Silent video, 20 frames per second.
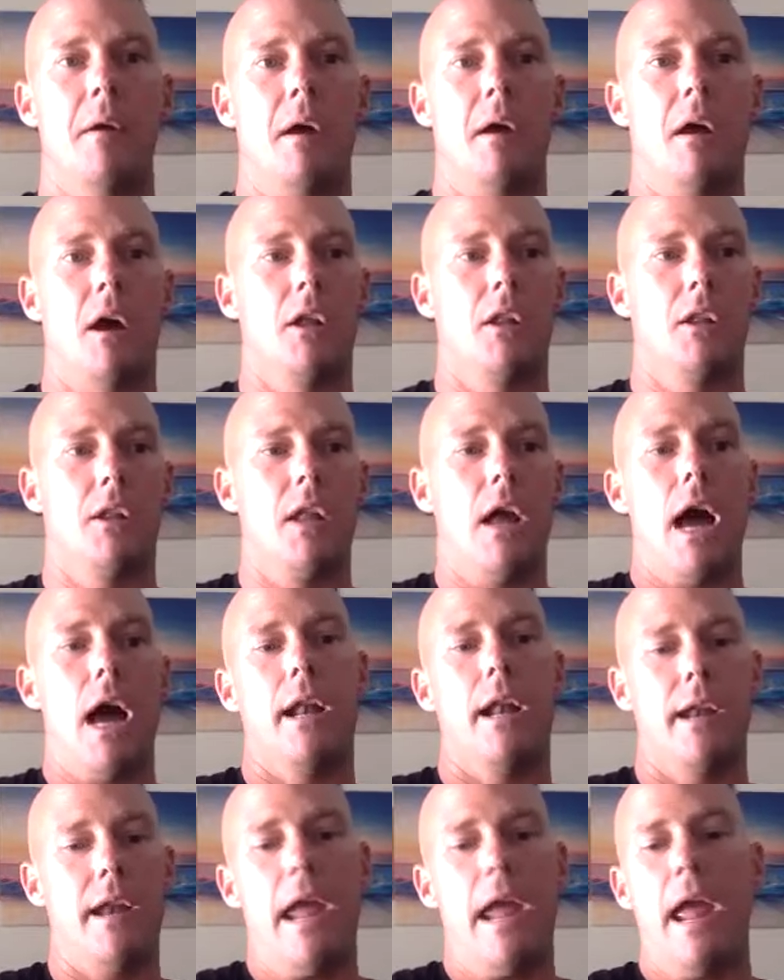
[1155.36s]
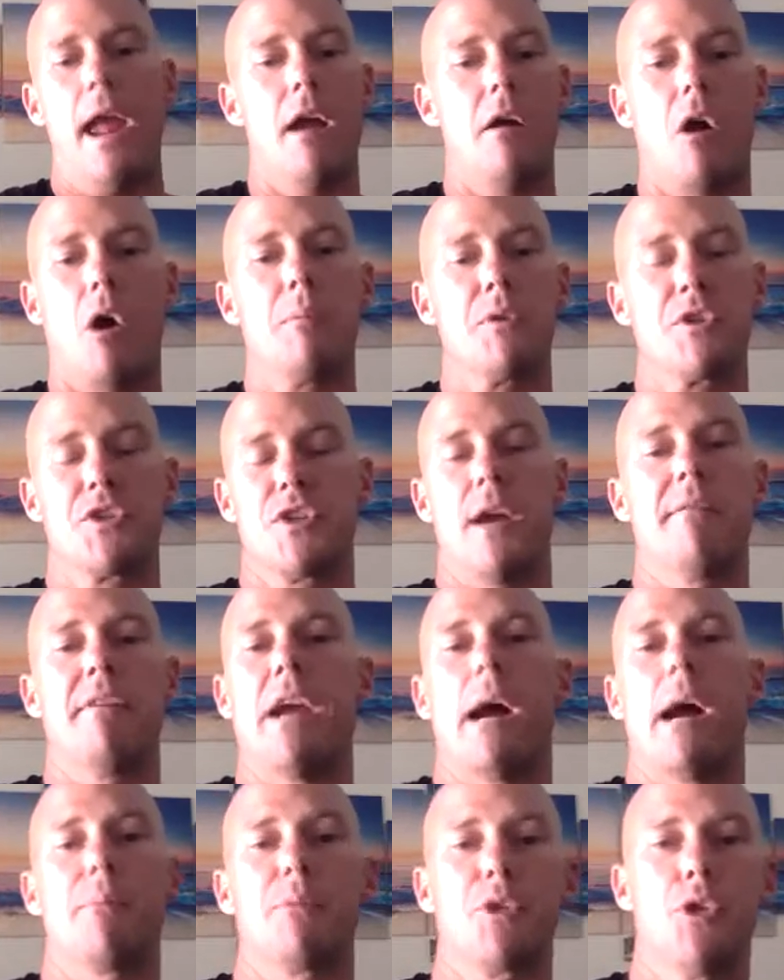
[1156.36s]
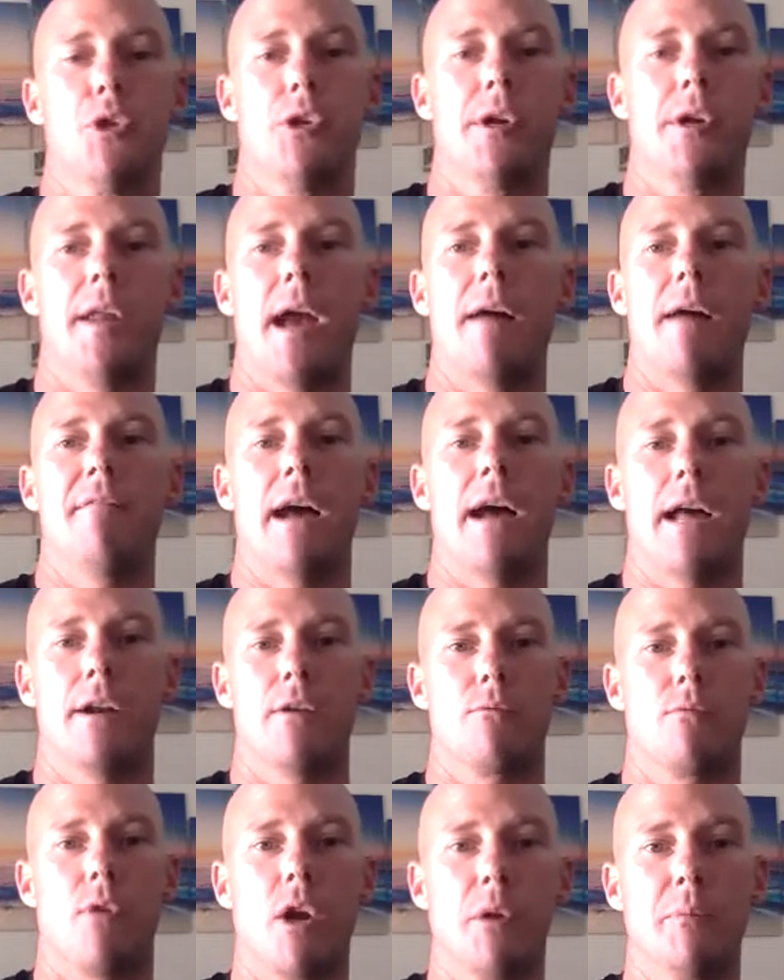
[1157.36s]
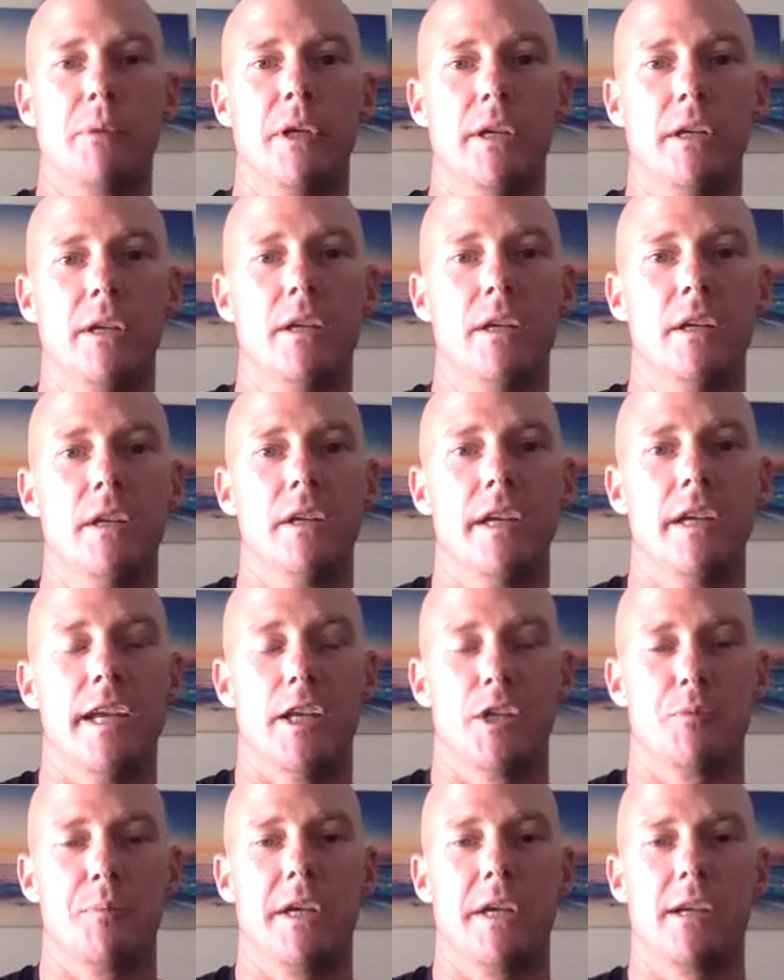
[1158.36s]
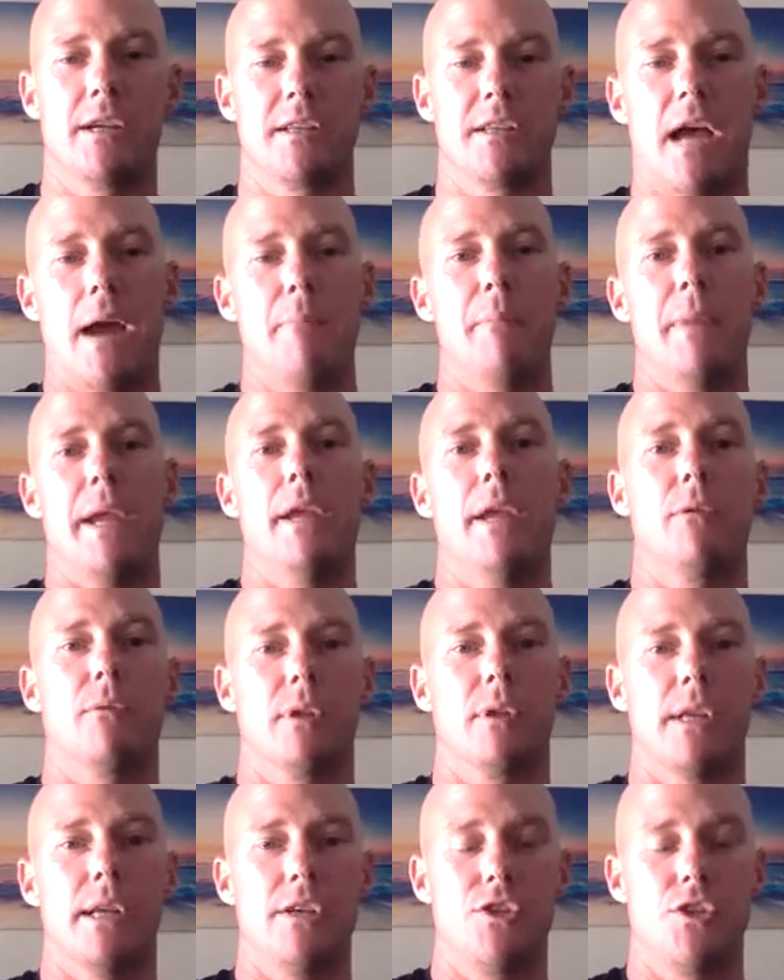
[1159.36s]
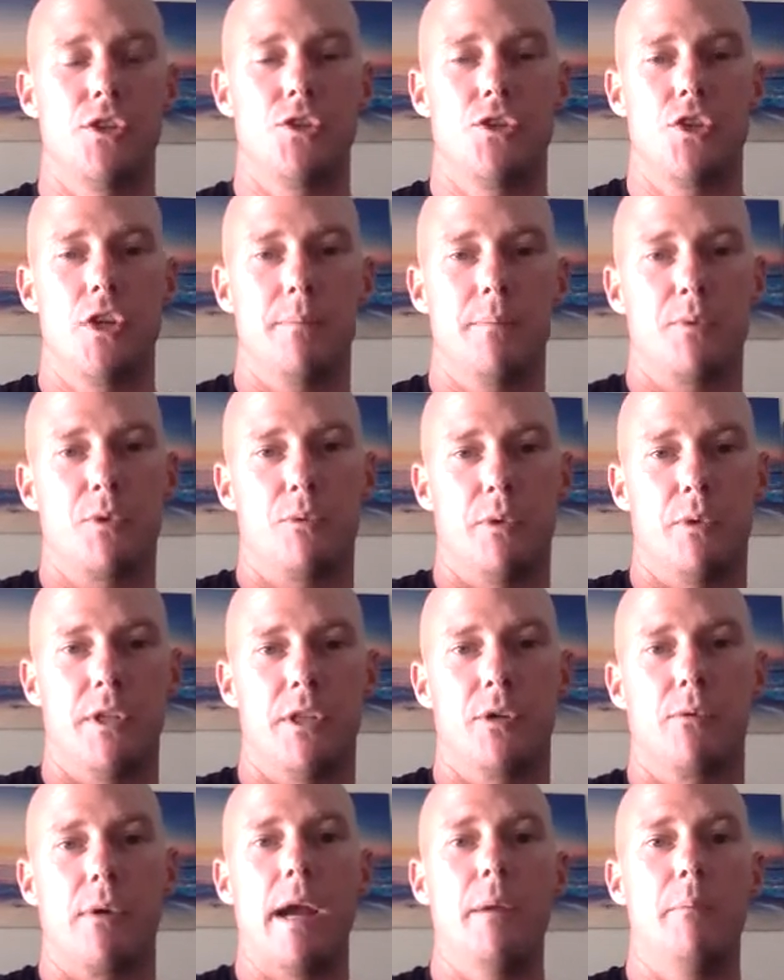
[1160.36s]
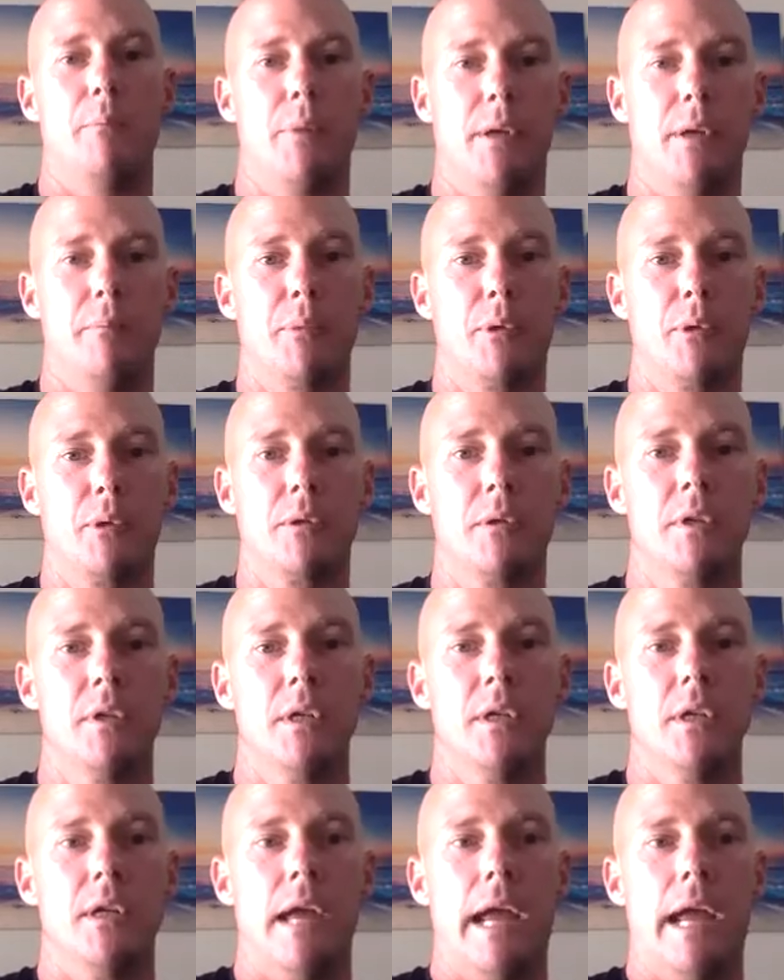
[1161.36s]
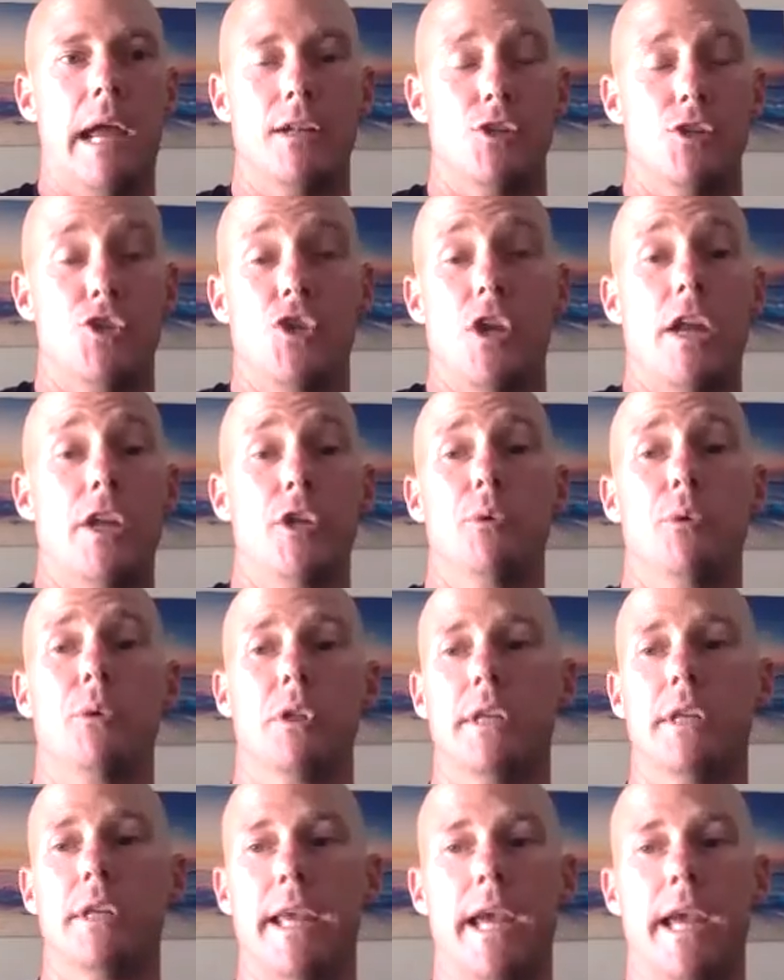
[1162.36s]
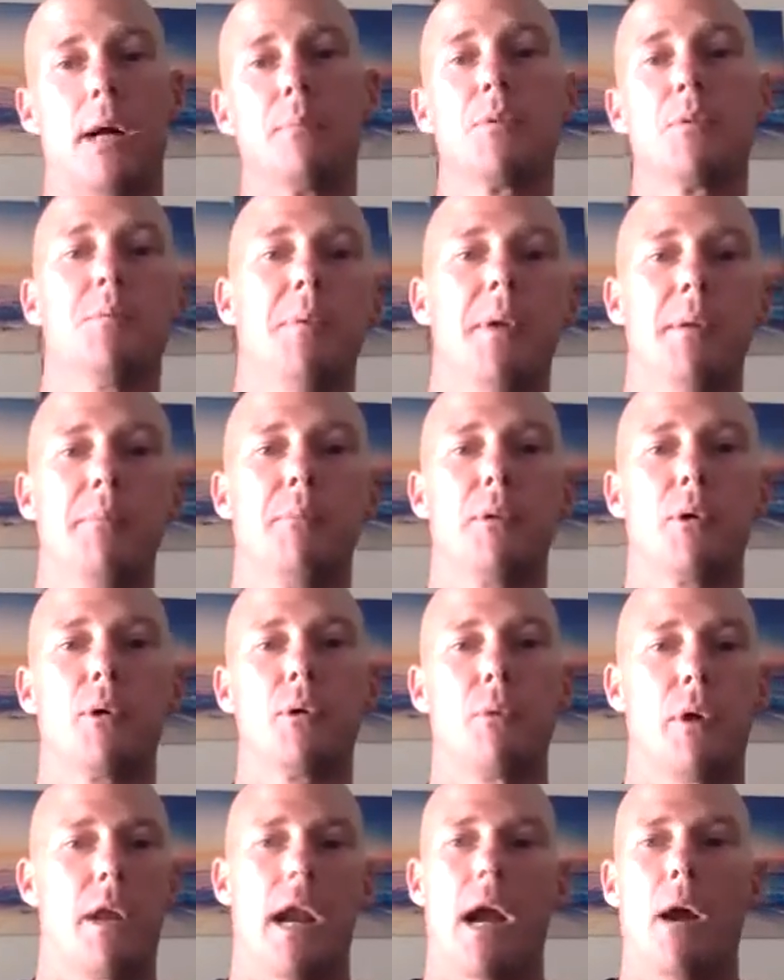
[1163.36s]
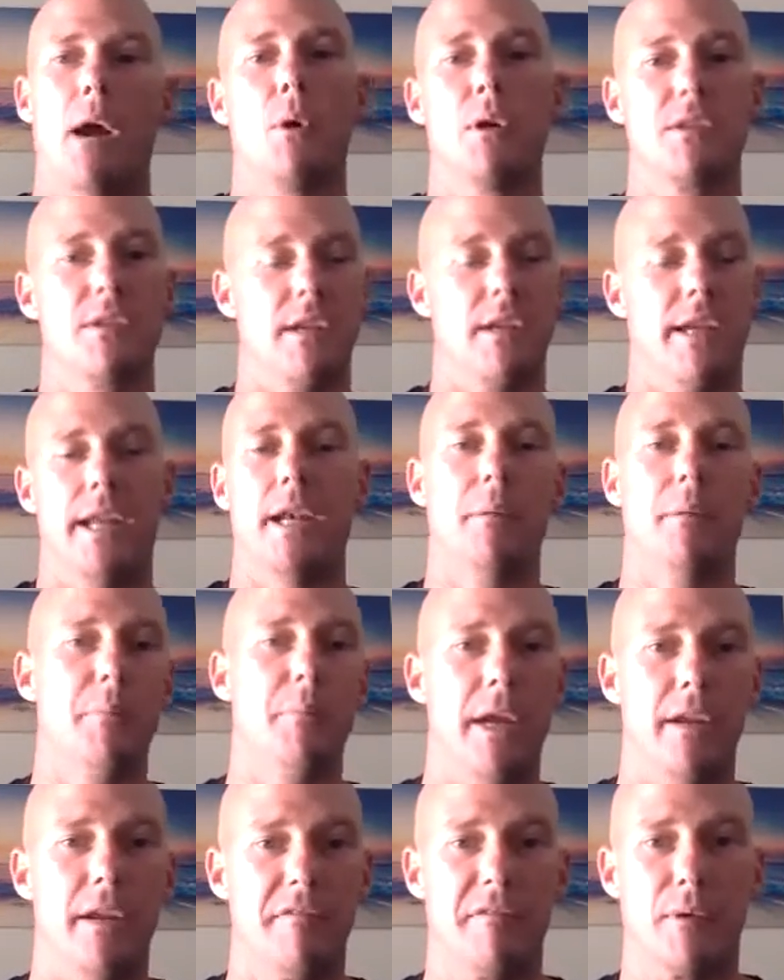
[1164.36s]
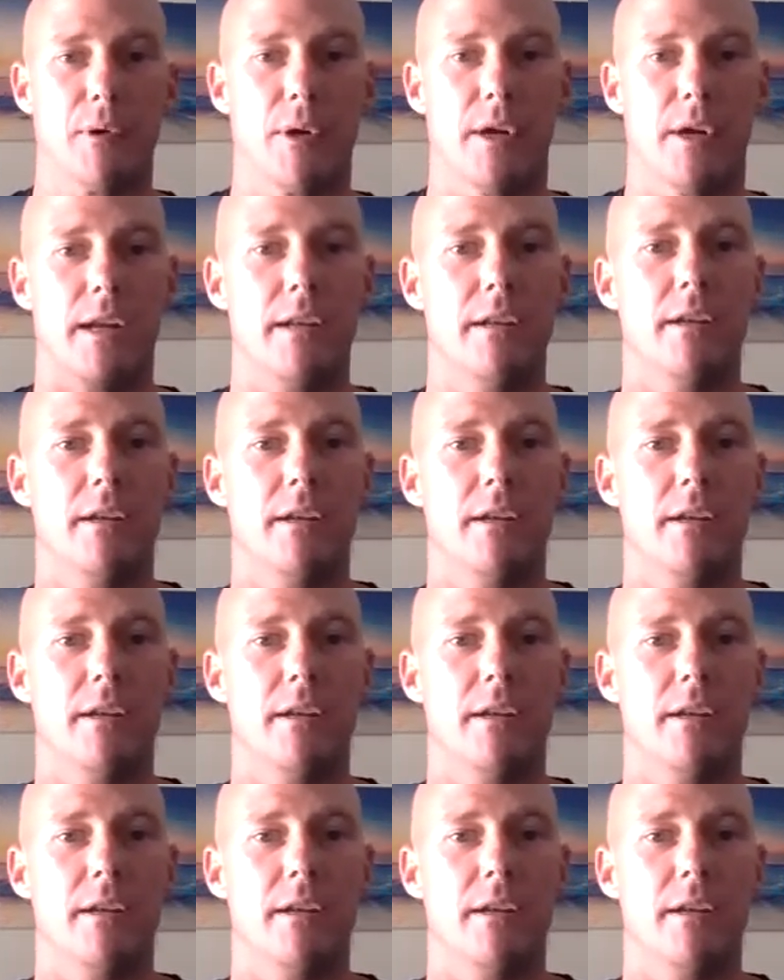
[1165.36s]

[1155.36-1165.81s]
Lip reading: almost every opportunity I've had in rugby is because I made relationships with the right people and genuinely helped people when I wasn't getting paid for it.